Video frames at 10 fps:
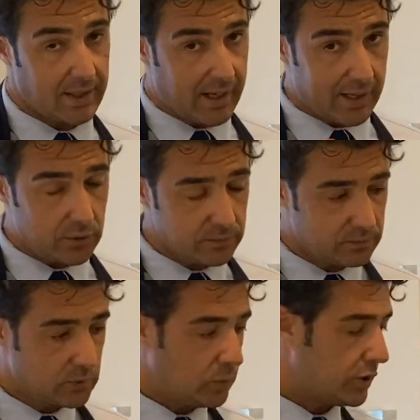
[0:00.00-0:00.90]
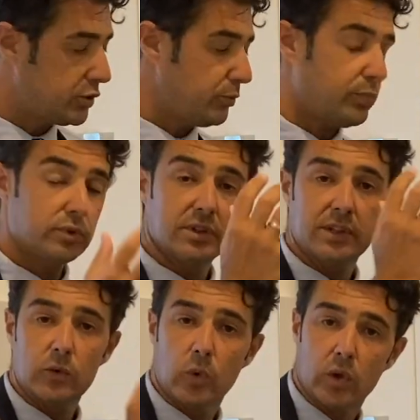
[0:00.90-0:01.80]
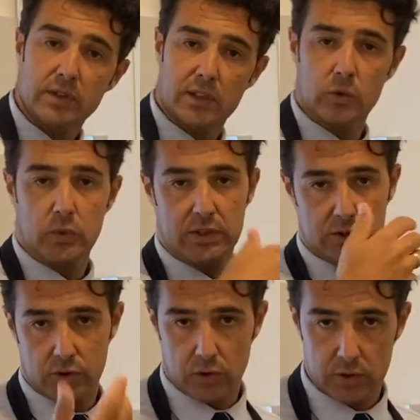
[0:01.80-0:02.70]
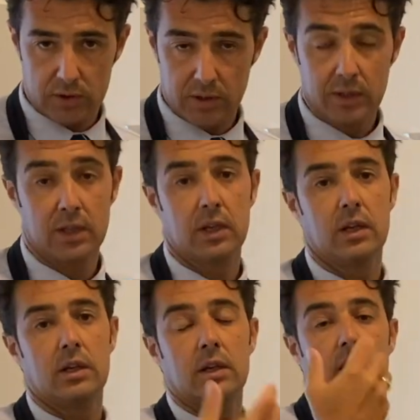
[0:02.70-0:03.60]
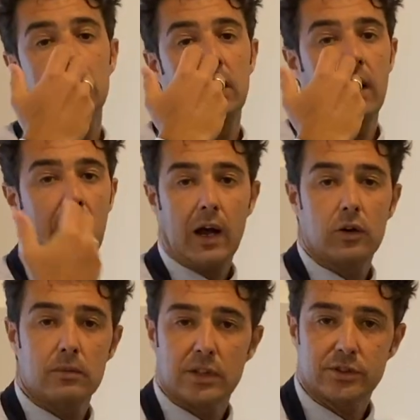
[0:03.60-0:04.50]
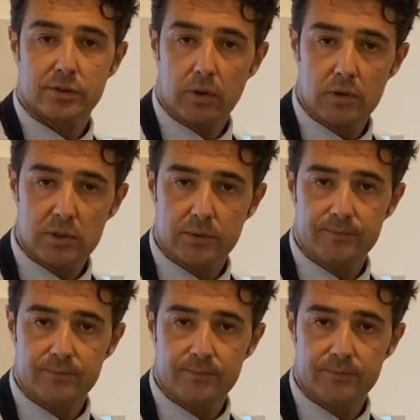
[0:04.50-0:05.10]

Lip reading: How? We should put in the water with the salt. How much salt?